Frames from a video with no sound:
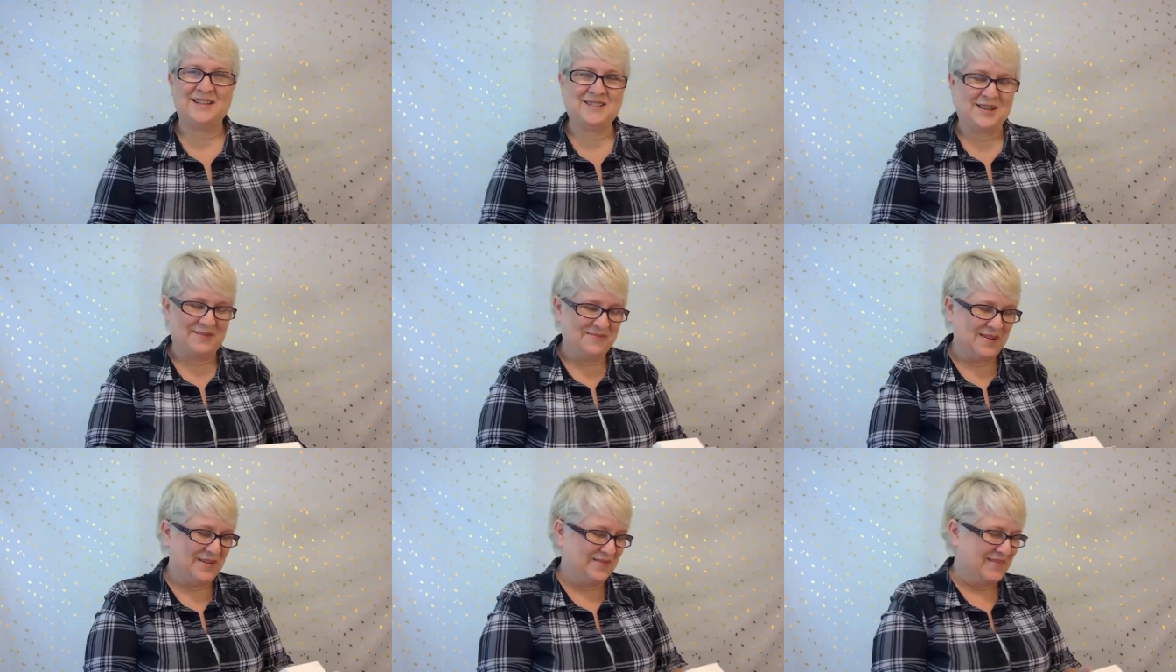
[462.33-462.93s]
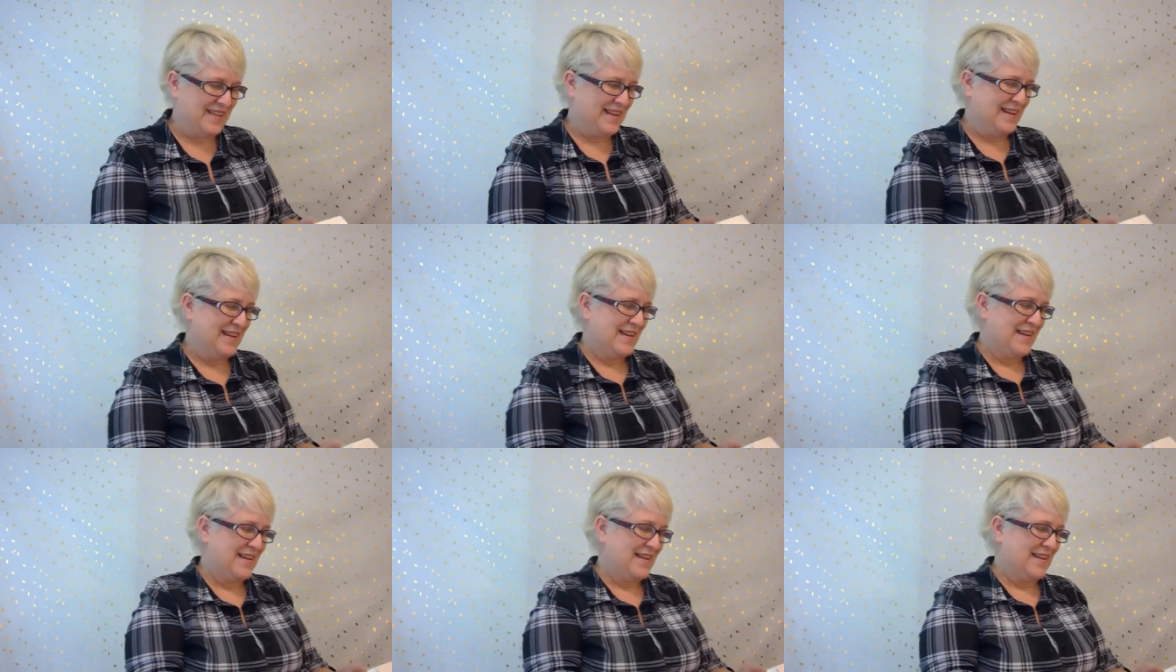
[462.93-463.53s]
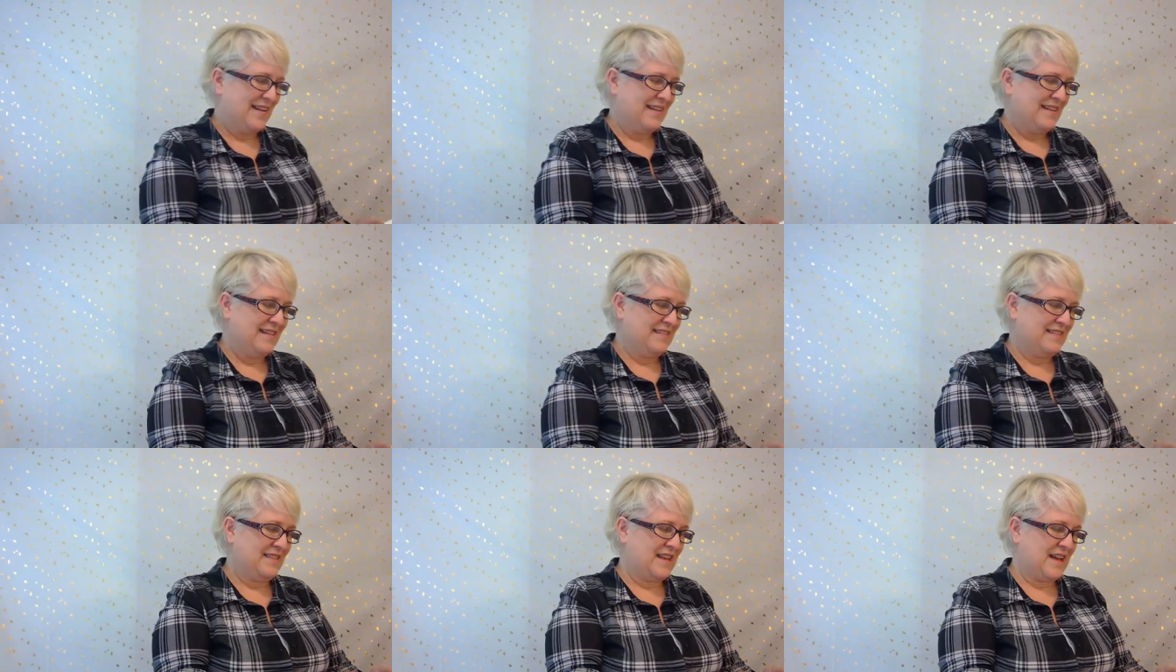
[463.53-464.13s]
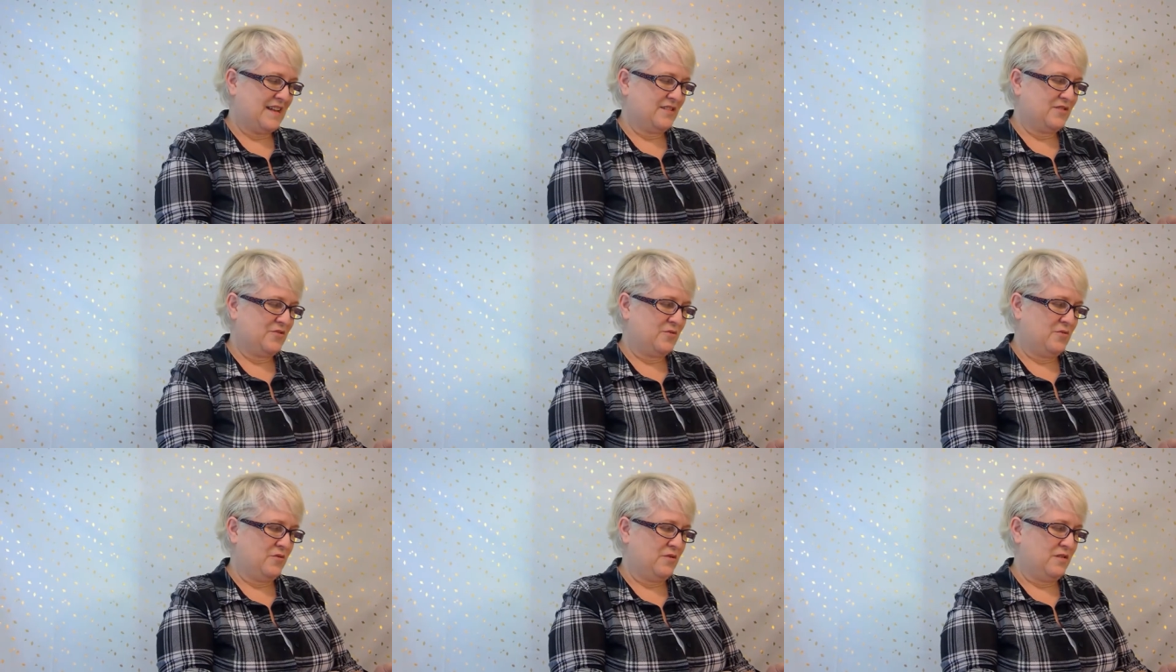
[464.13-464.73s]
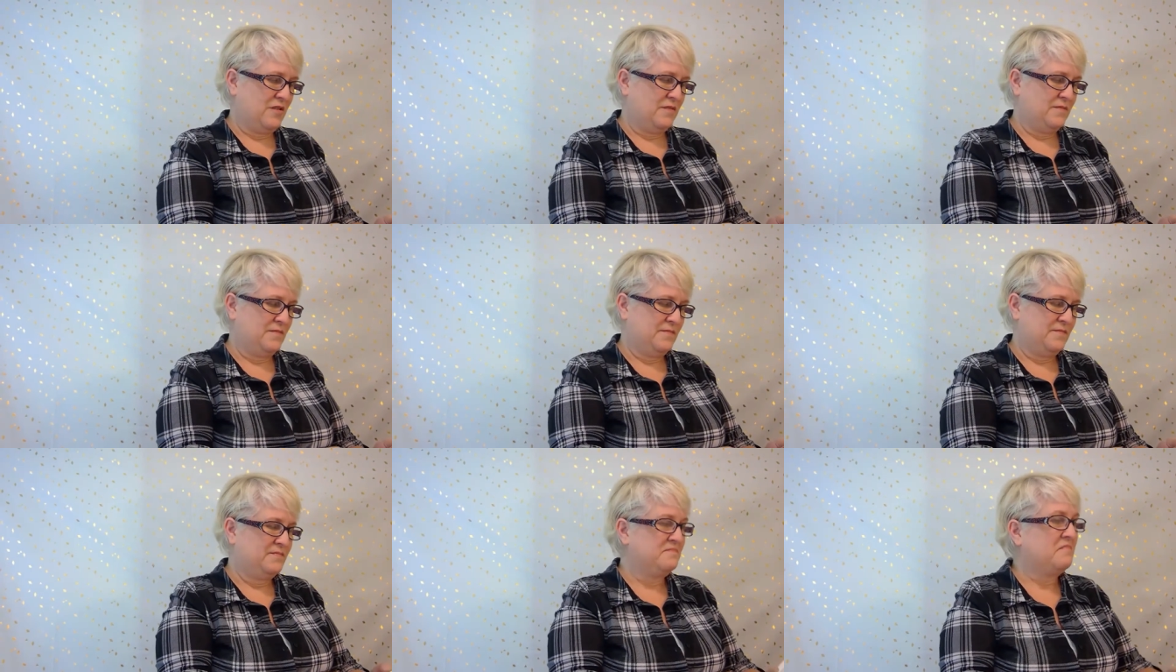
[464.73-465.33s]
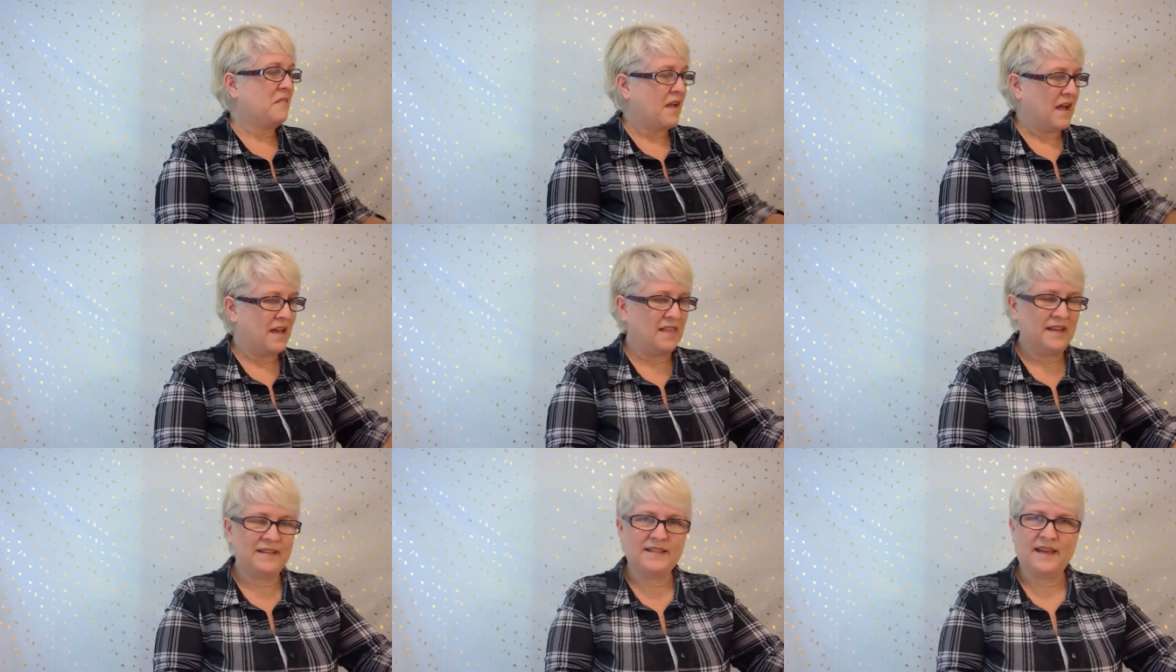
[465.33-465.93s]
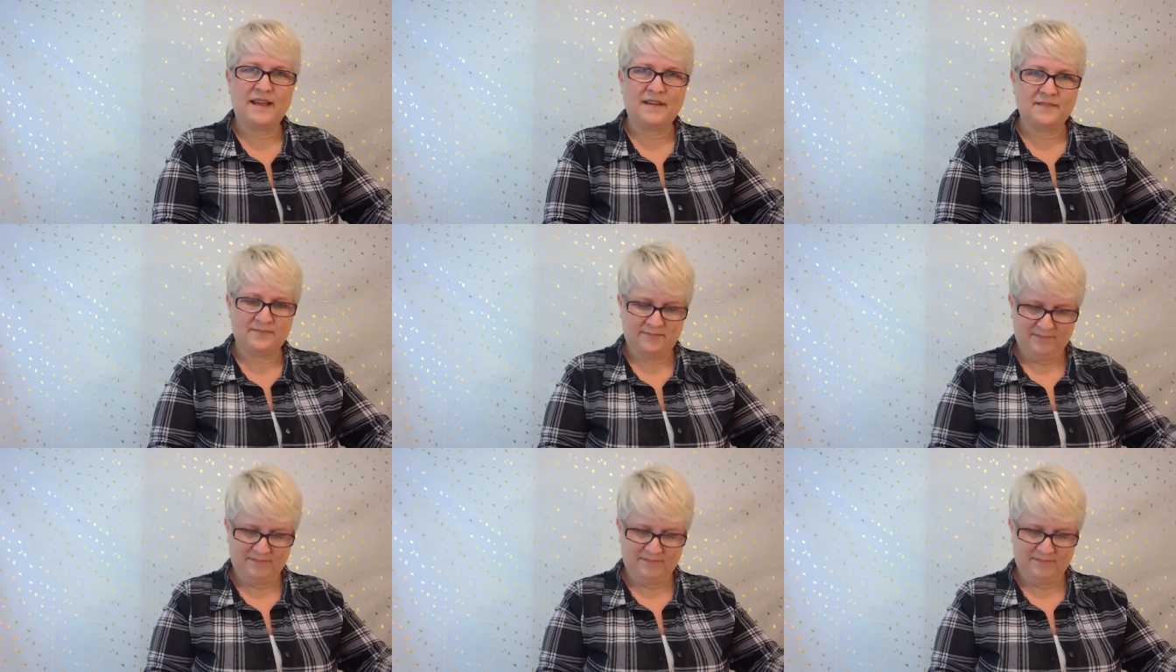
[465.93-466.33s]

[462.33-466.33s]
hang some up that's cool i like that